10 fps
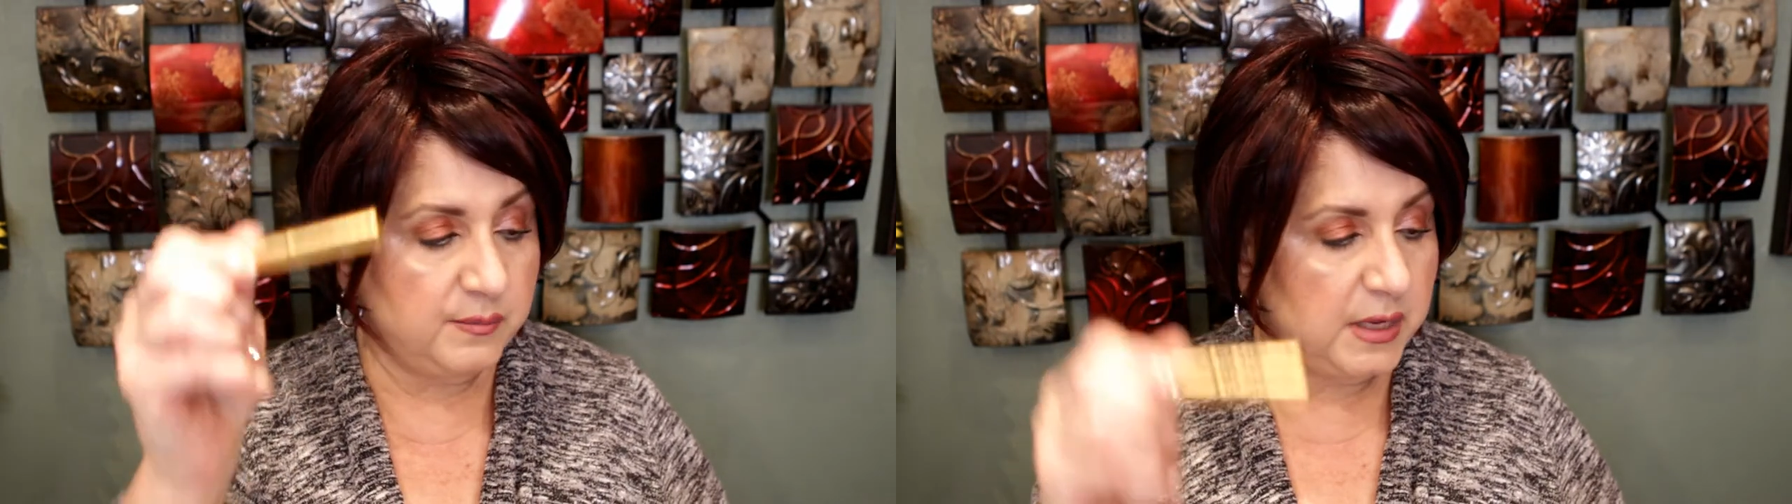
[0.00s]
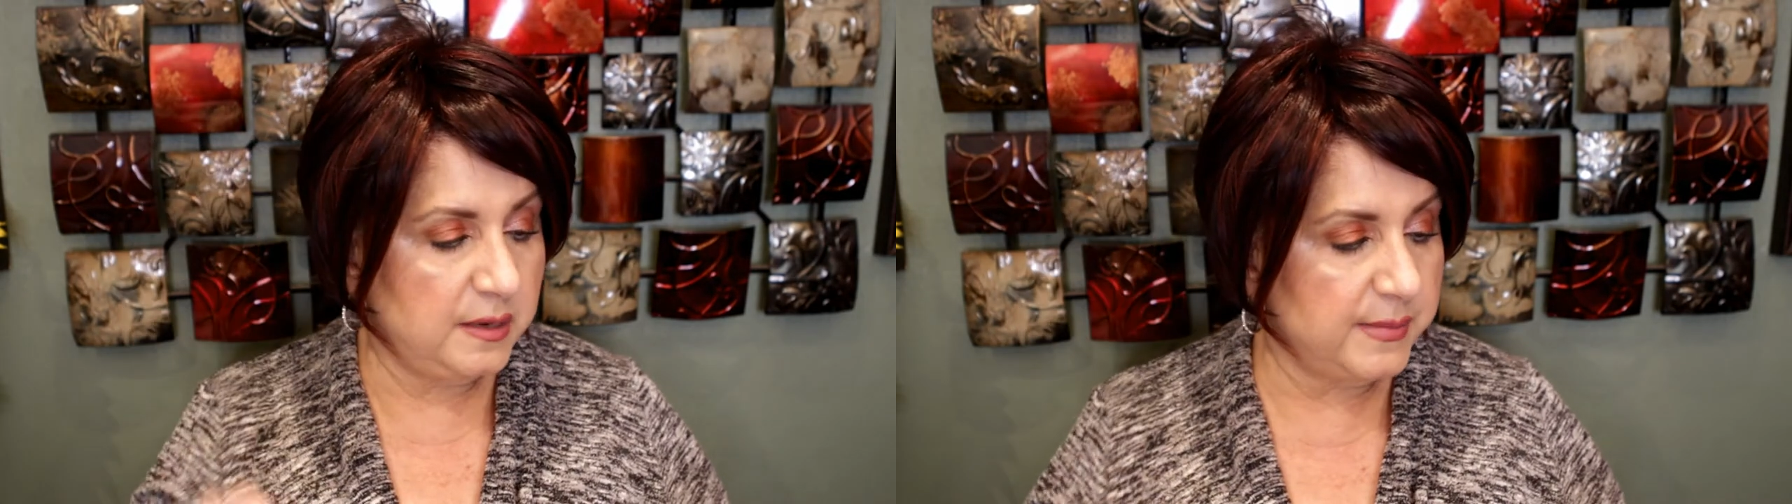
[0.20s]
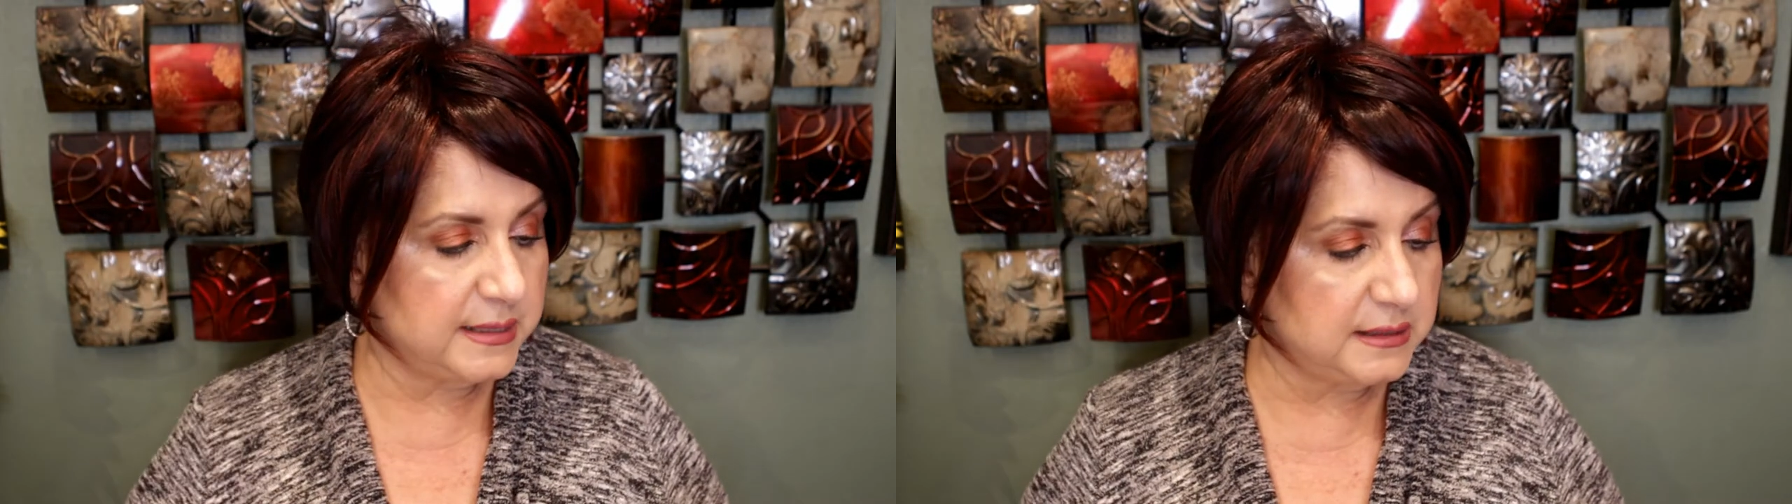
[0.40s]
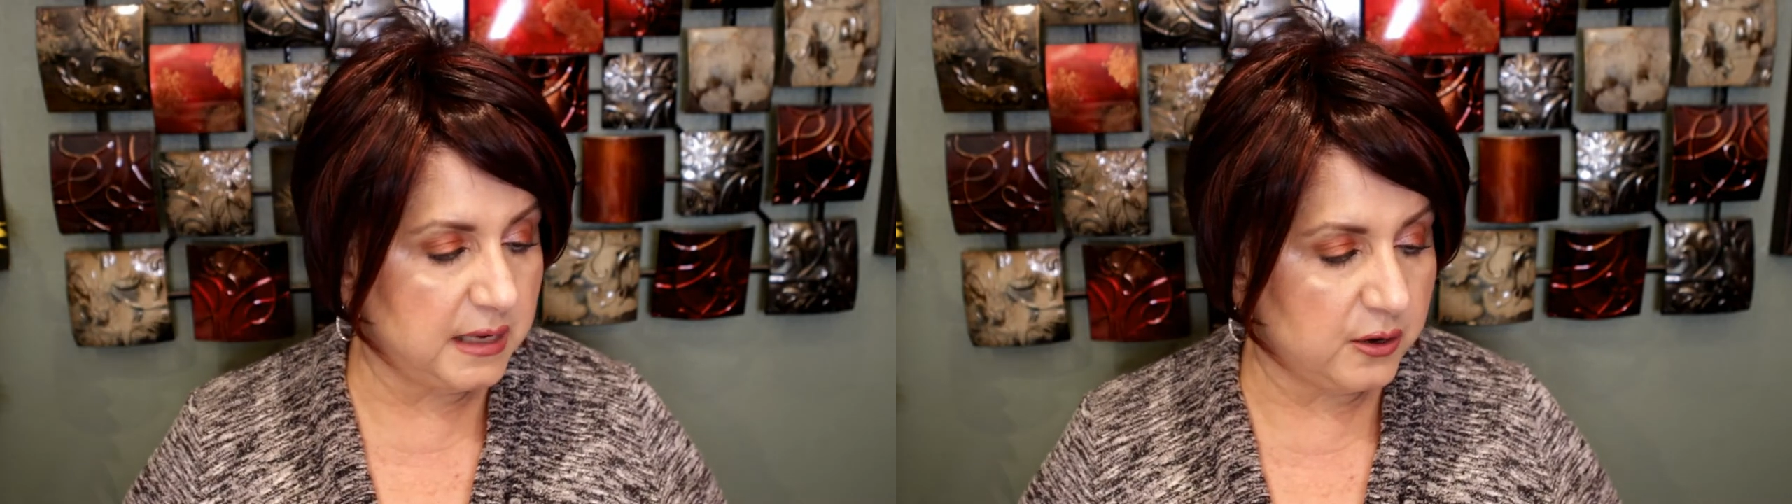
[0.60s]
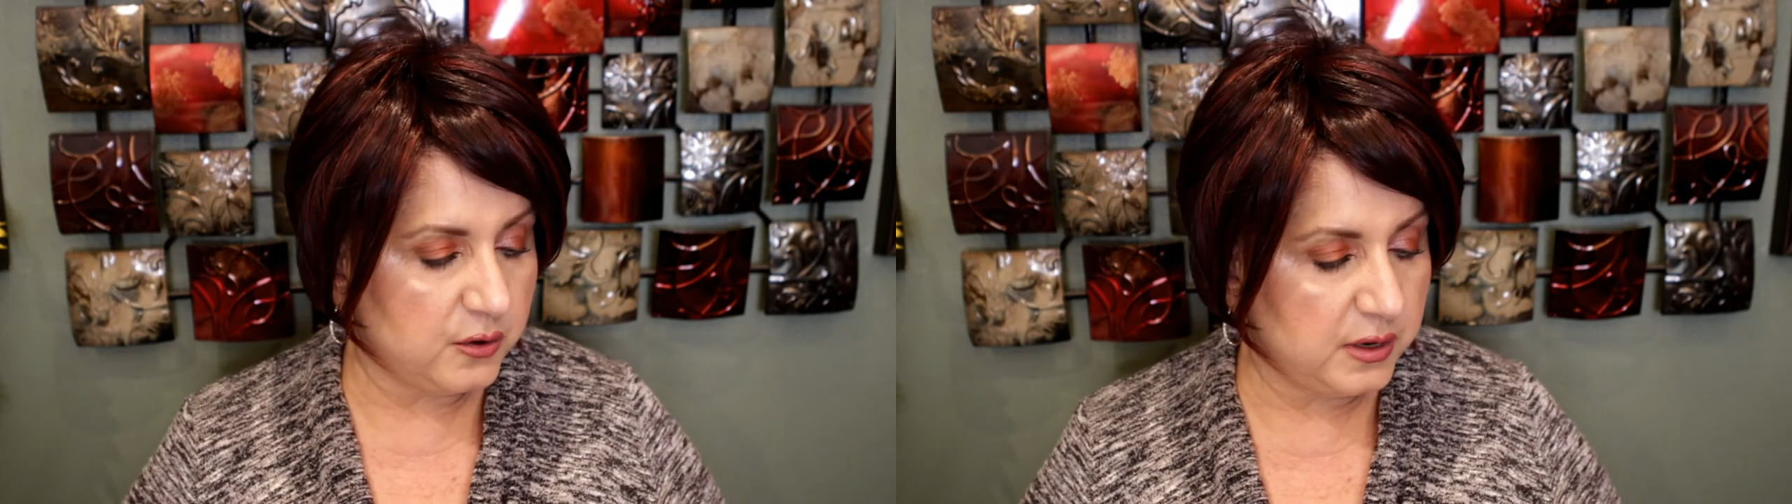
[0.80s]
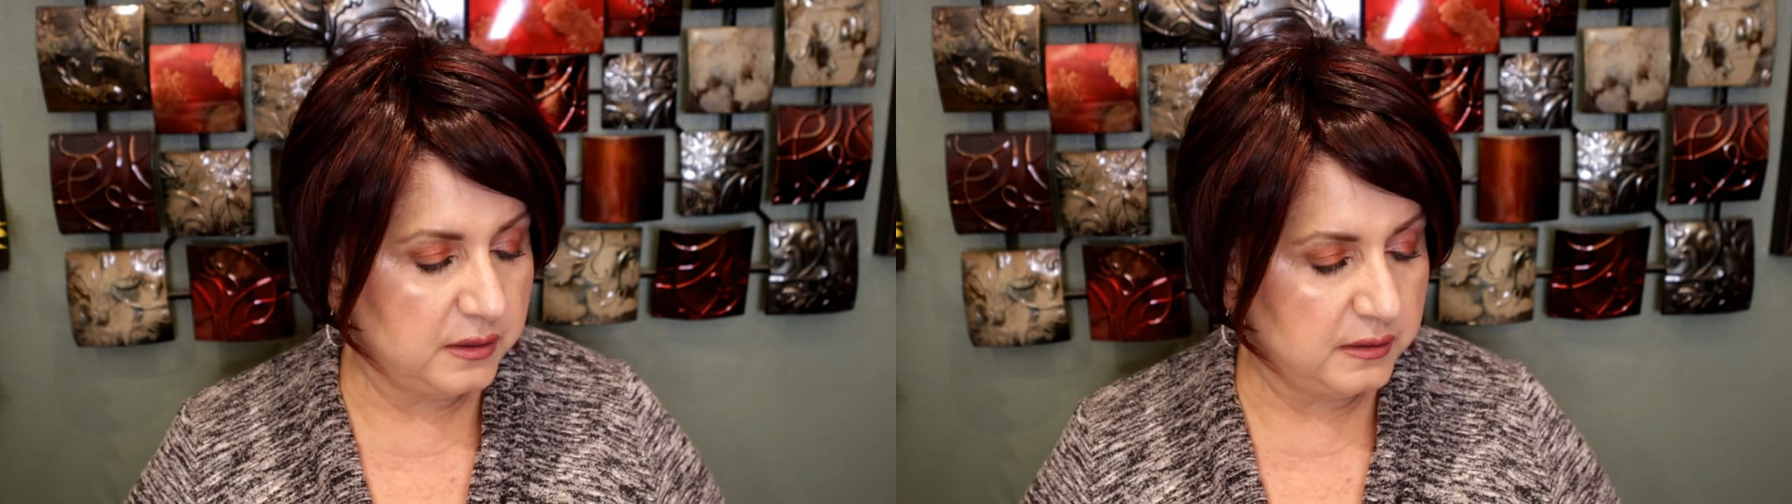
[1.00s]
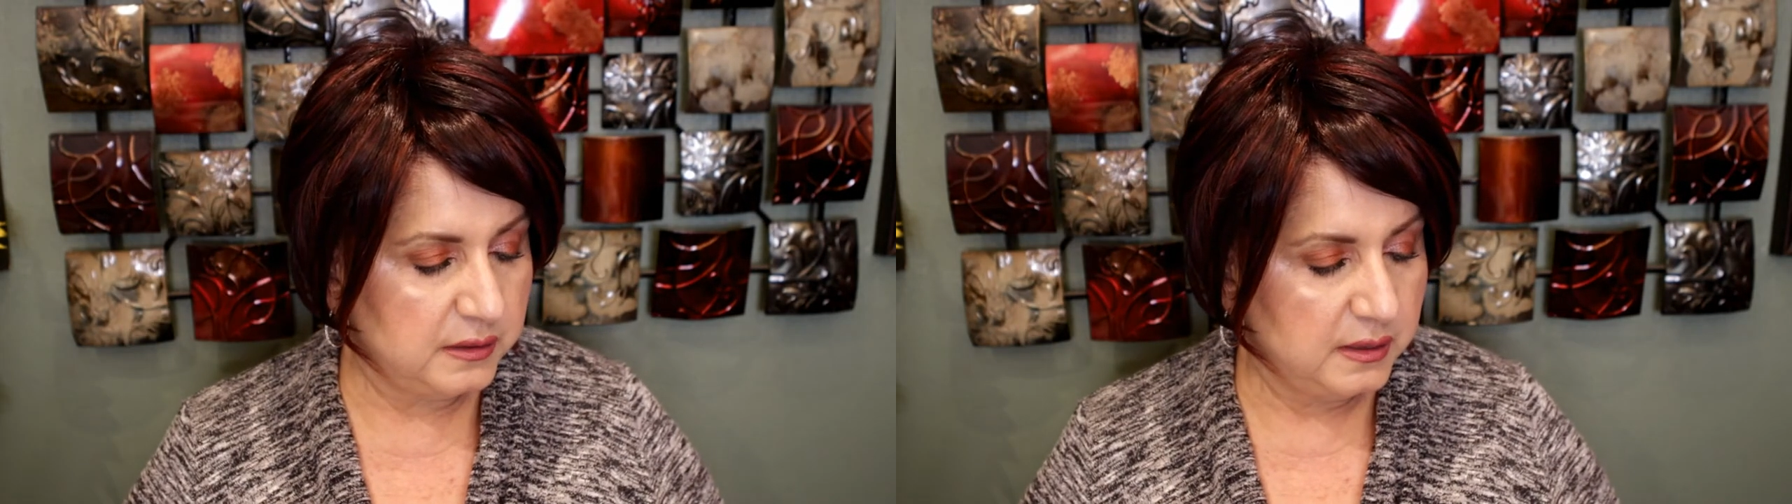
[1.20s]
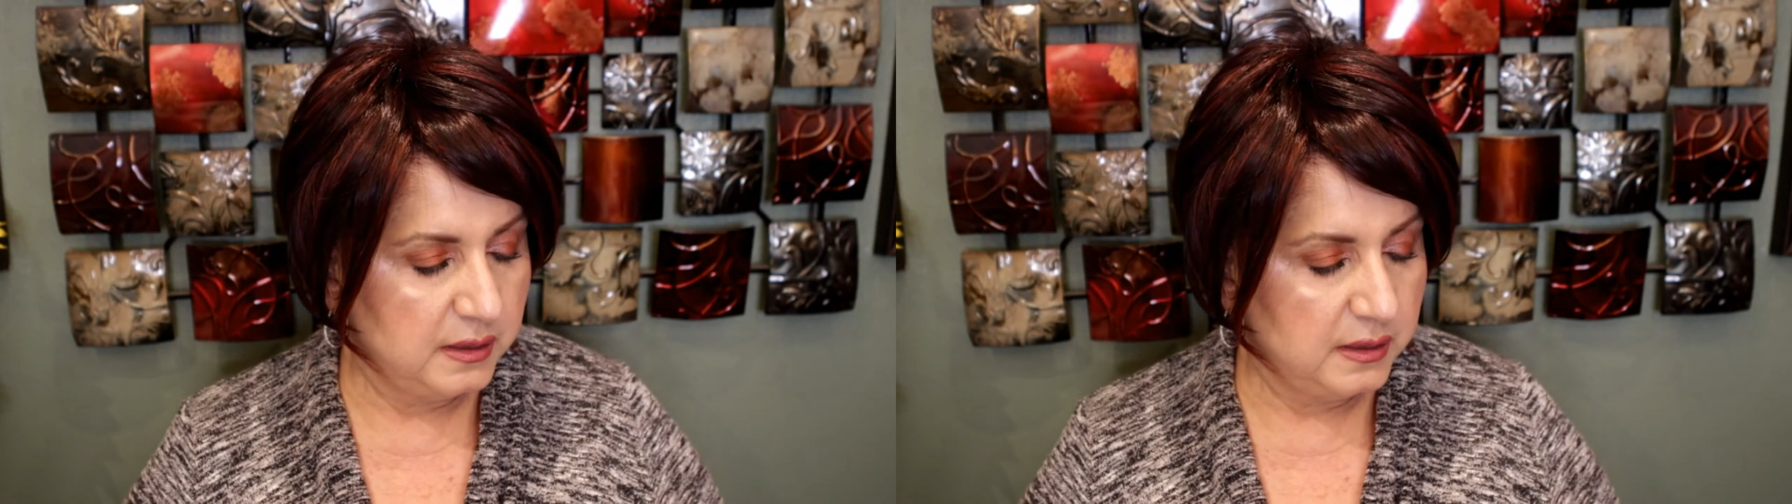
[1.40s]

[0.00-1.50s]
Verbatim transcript: Mini Mascara.